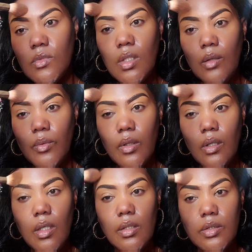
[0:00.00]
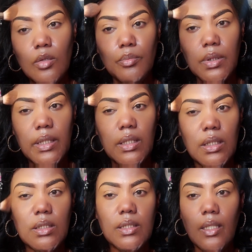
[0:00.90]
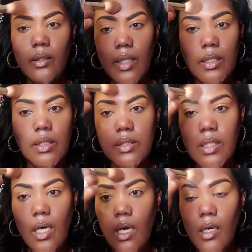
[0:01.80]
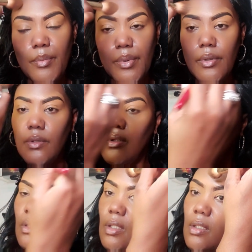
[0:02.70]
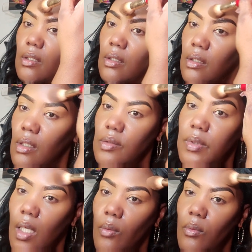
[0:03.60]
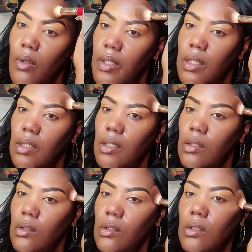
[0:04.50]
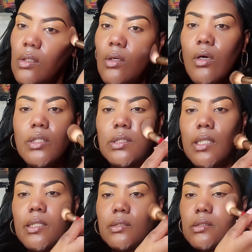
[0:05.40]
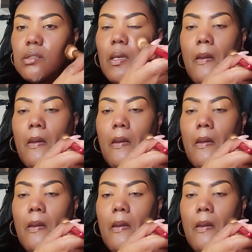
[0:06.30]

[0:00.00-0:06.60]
And we're gonna also blend this out at the top because we don't want any harsh lines.